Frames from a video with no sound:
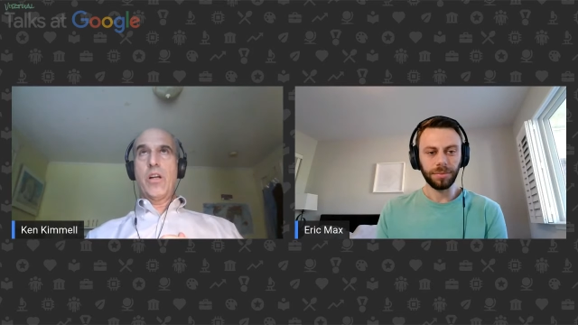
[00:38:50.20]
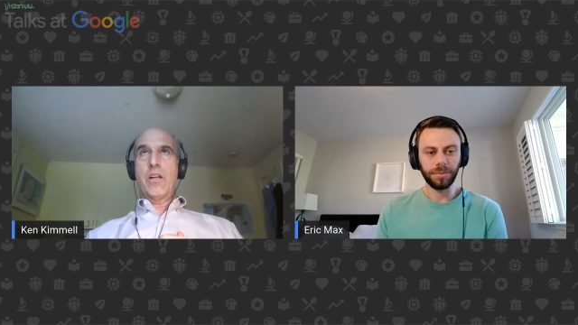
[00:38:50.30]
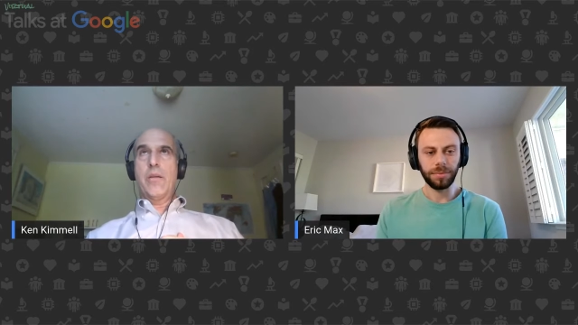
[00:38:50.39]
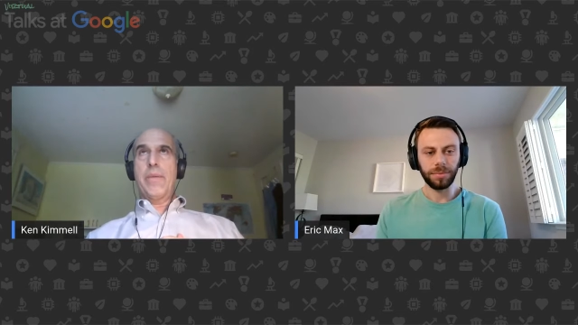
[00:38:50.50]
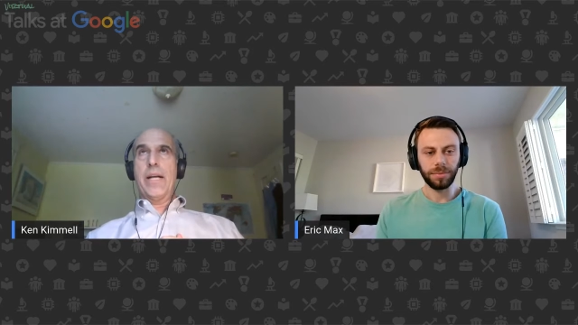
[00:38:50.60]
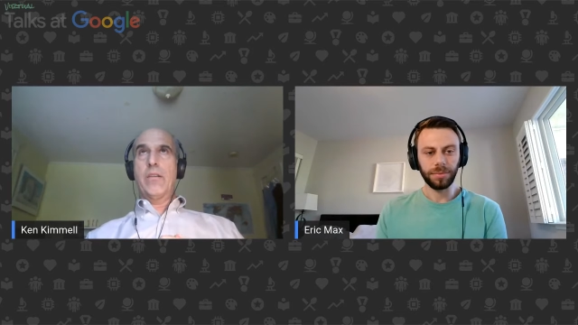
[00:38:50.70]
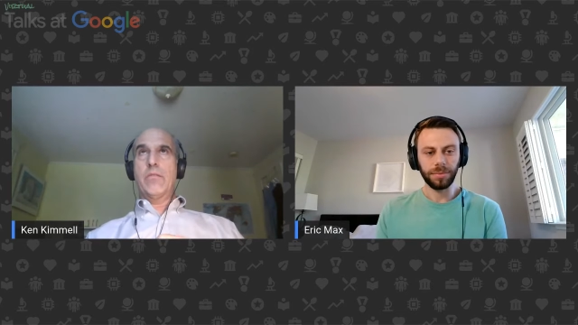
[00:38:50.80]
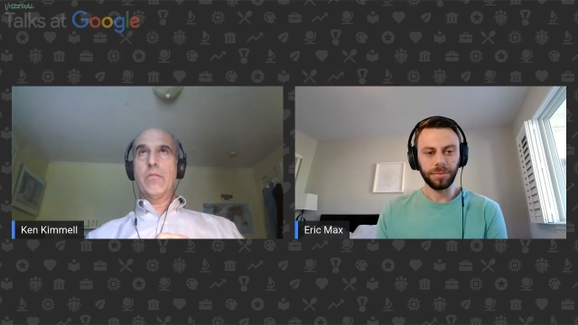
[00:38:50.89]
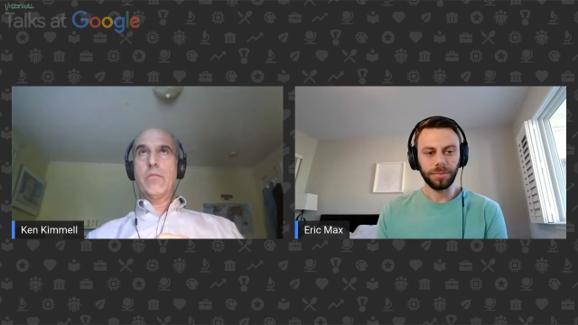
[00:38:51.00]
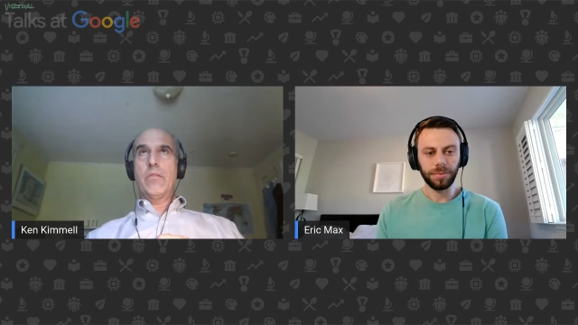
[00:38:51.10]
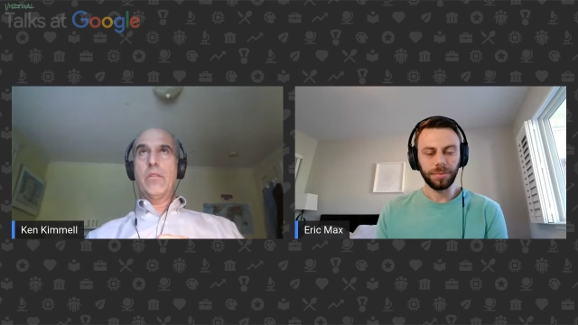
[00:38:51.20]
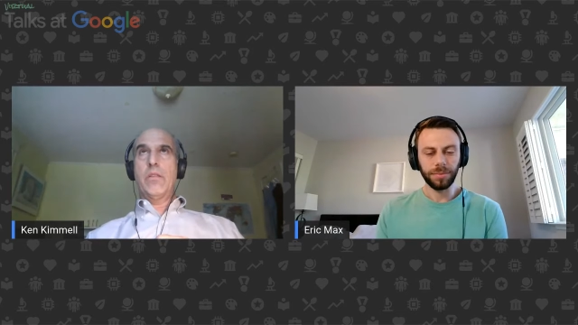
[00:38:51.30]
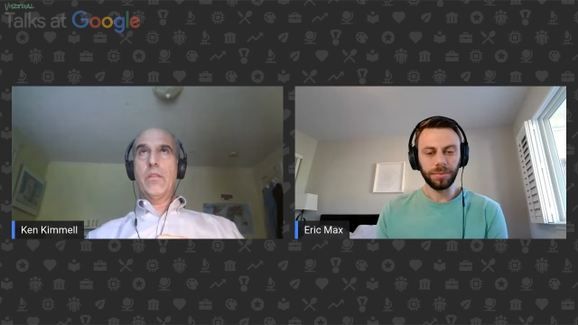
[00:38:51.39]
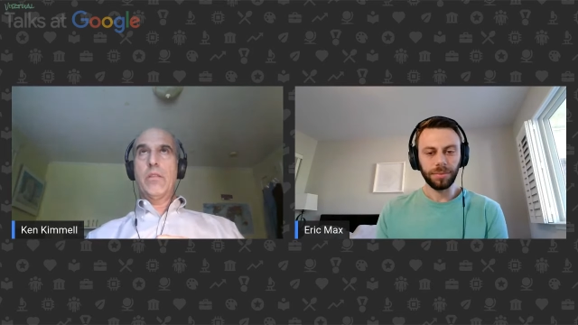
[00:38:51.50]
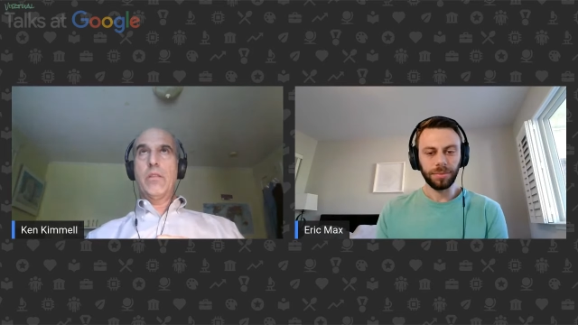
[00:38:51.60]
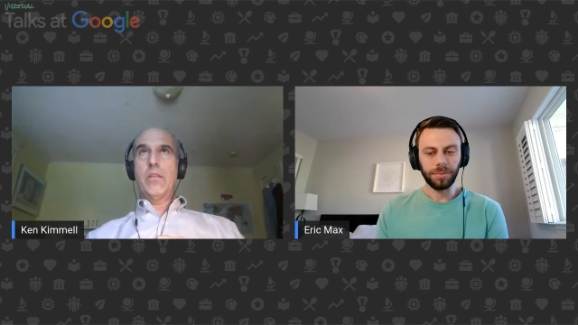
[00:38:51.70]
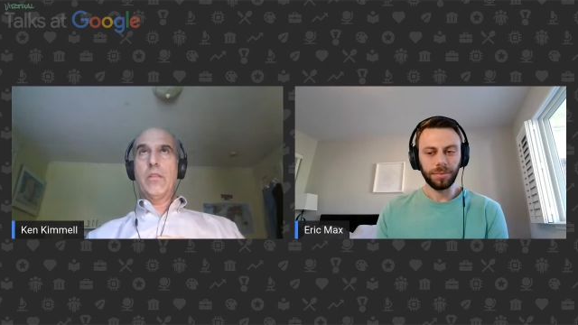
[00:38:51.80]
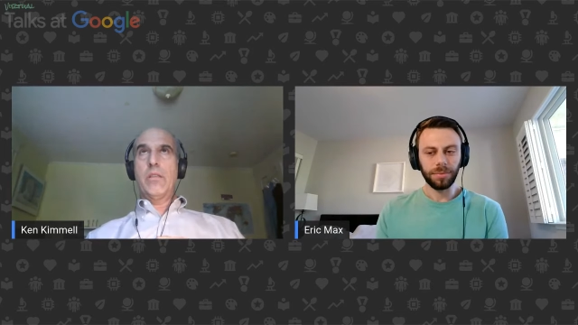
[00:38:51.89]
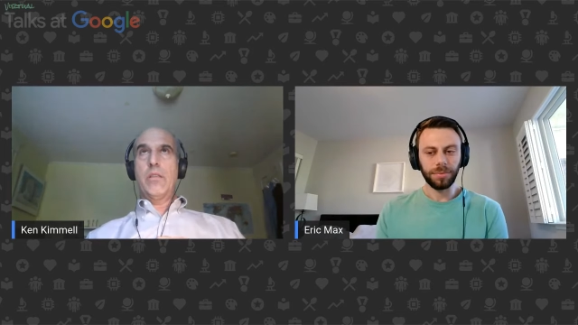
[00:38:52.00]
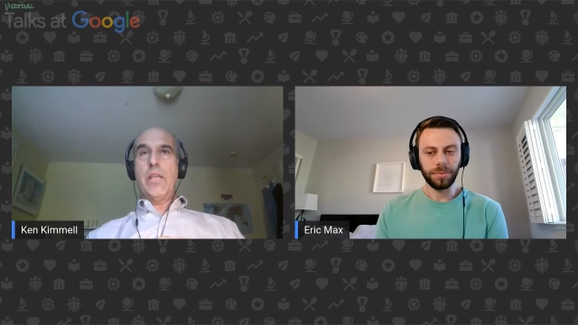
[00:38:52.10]
Speaker 1: you talk about
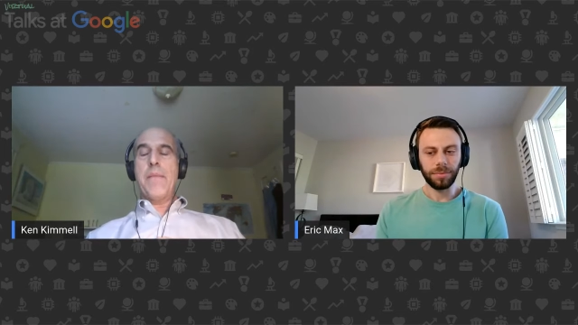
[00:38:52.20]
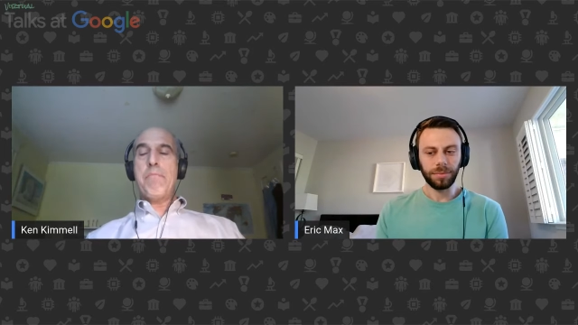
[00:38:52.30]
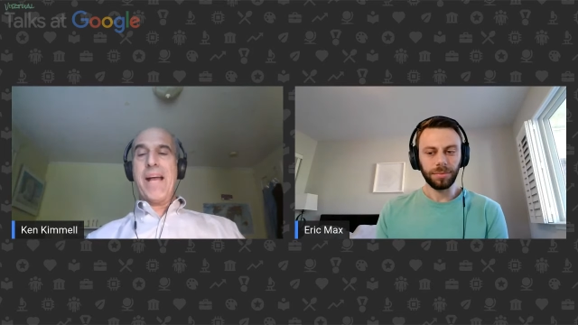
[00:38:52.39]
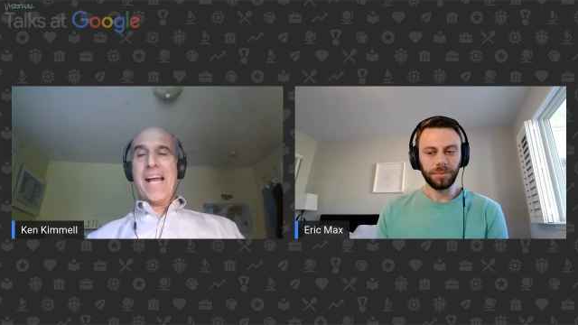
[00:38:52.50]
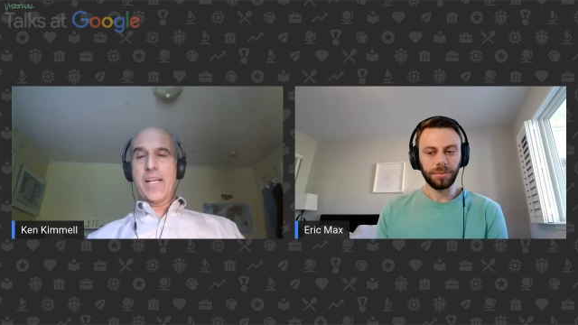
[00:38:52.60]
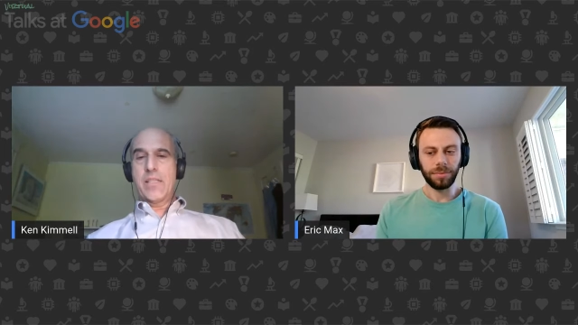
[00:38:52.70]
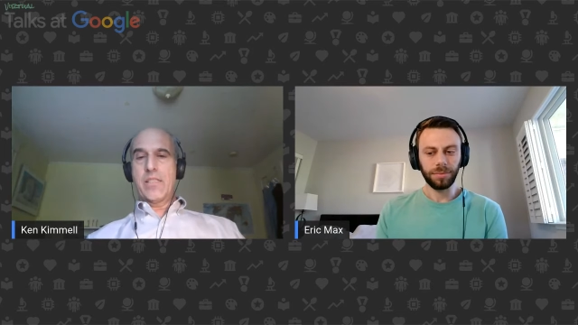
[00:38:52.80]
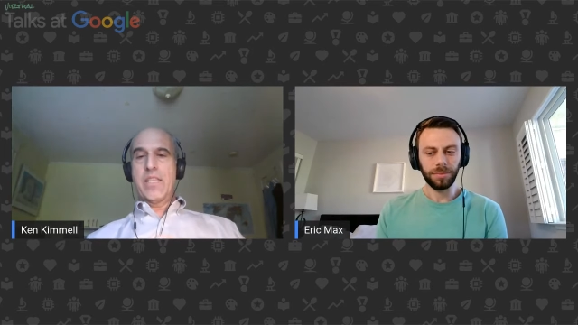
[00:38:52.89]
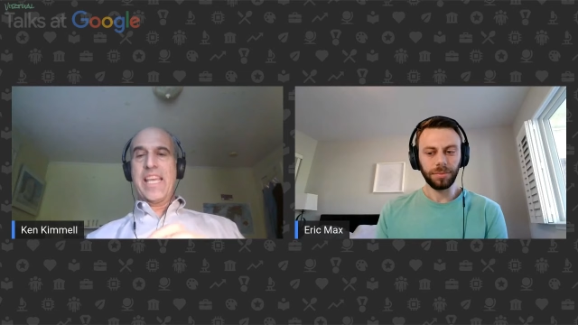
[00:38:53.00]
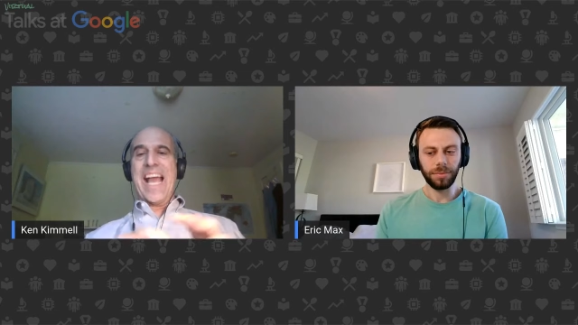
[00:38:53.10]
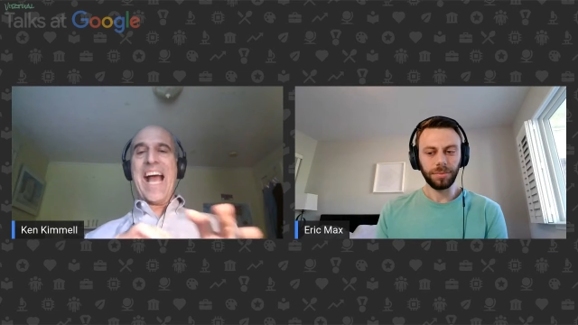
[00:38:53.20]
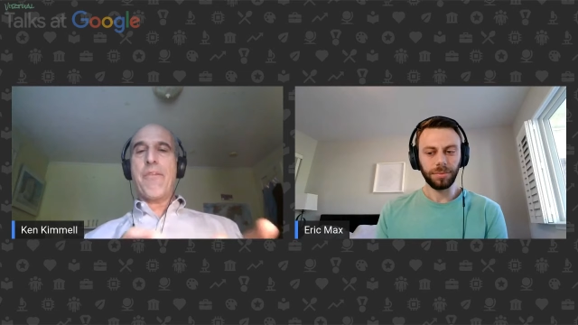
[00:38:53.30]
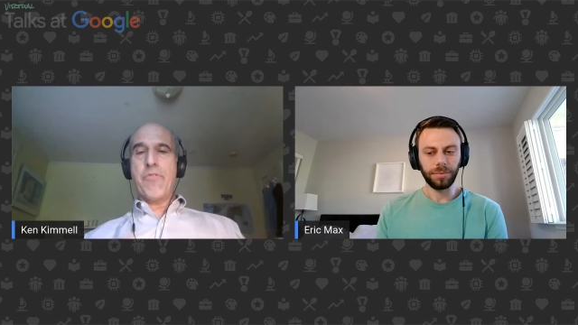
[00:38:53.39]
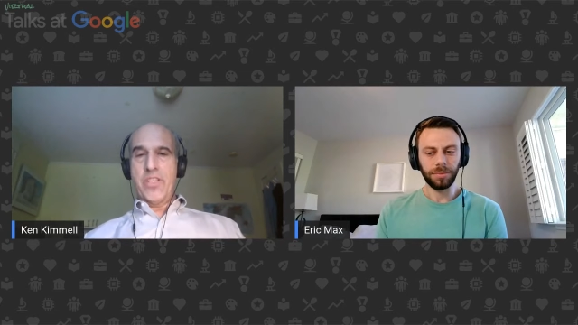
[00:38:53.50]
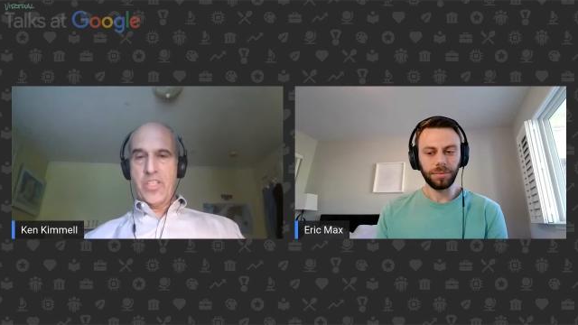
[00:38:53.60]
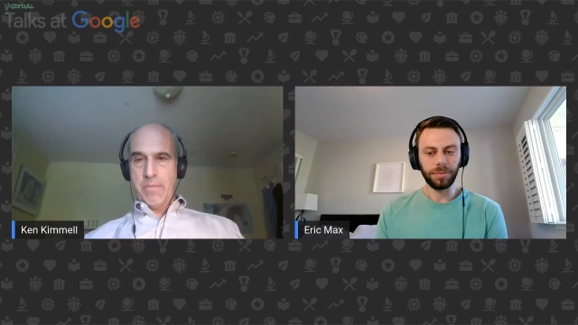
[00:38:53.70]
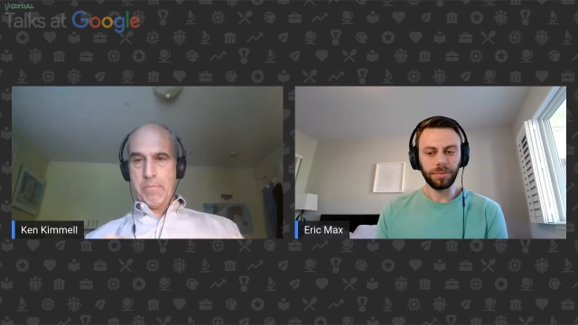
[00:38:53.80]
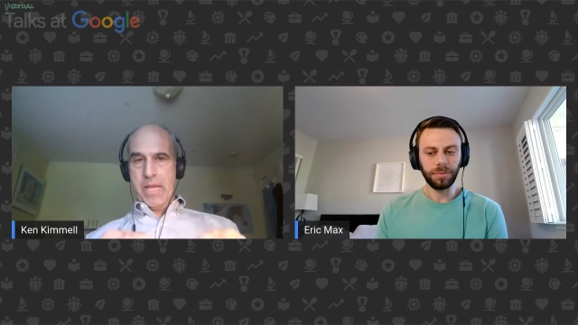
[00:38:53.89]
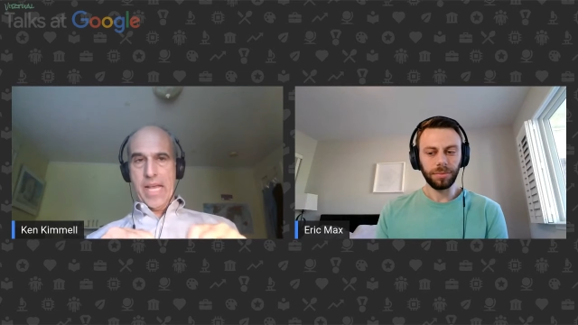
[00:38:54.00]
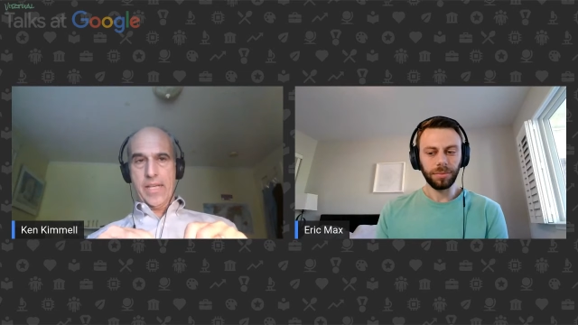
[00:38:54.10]
impacts, the average
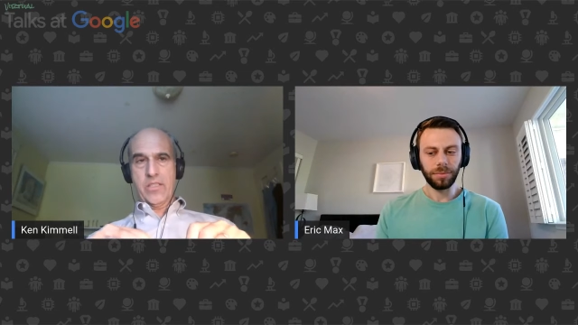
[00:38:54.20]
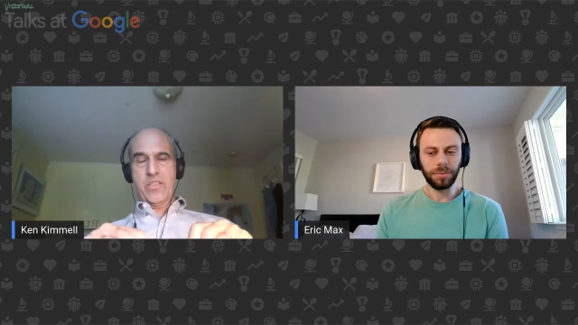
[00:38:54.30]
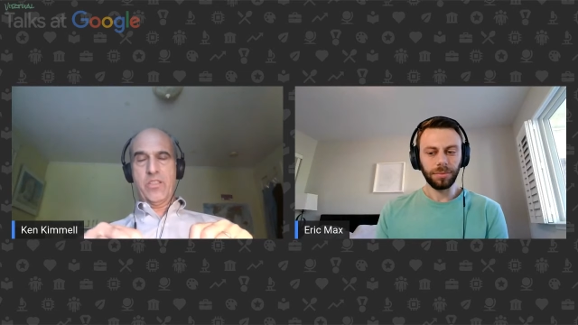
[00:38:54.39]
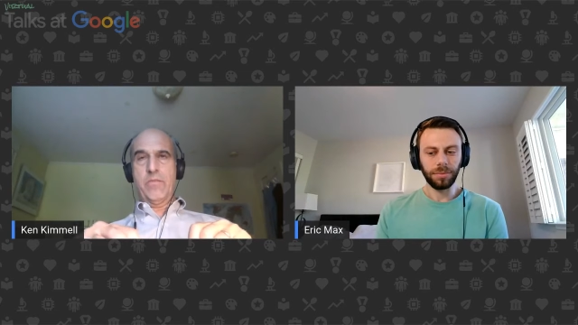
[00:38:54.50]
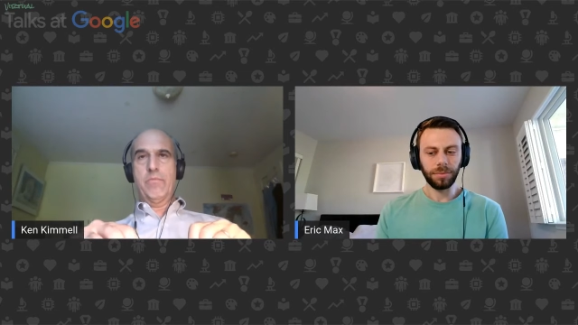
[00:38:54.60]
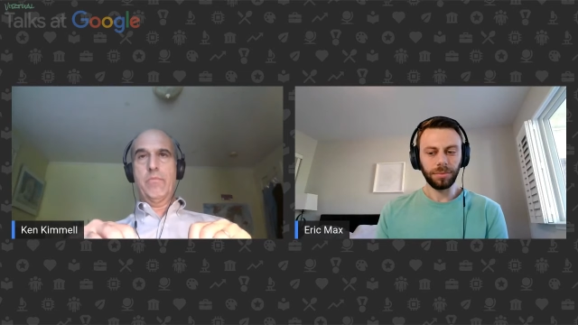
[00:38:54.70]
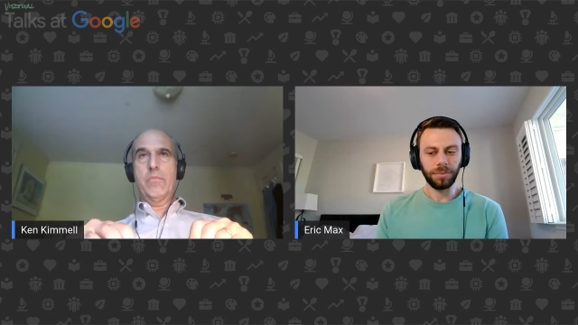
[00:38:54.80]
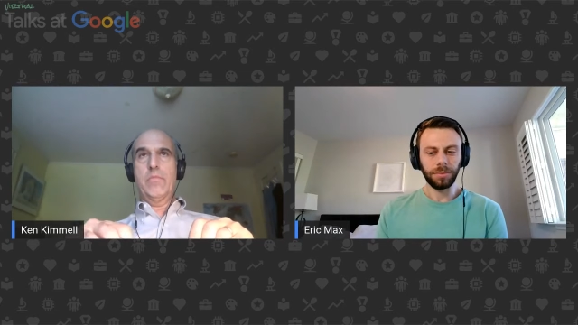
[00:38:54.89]
impacts,